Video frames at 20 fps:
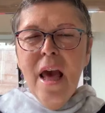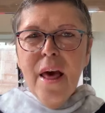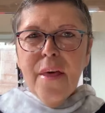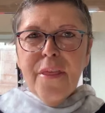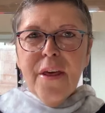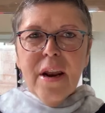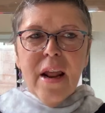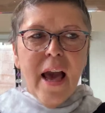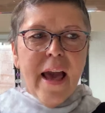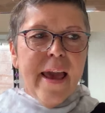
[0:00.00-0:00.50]

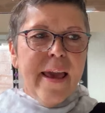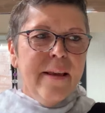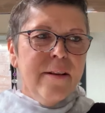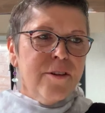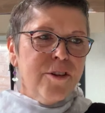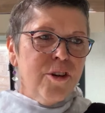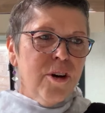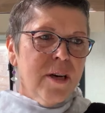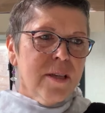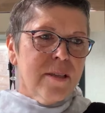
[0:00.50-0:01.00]
that I
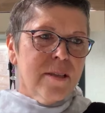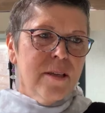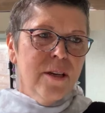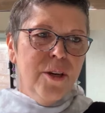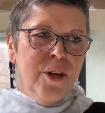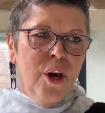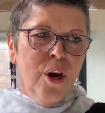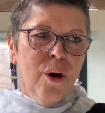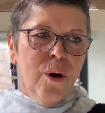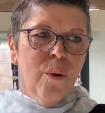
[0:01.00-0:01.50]
trust and
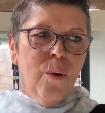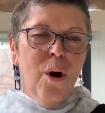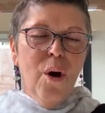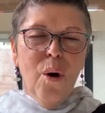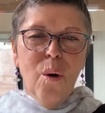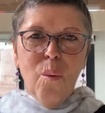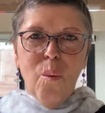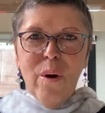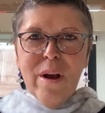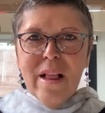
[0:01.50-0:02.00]
know
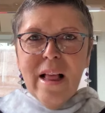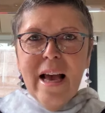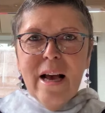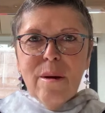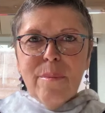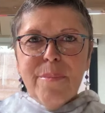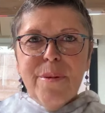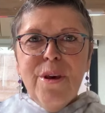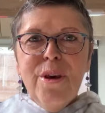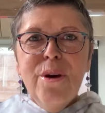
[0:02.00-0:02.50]
will
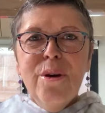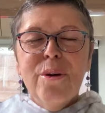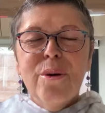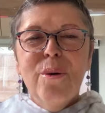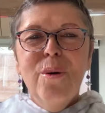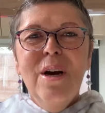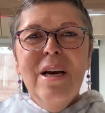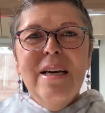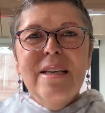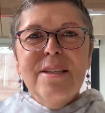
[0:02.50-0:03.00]
help you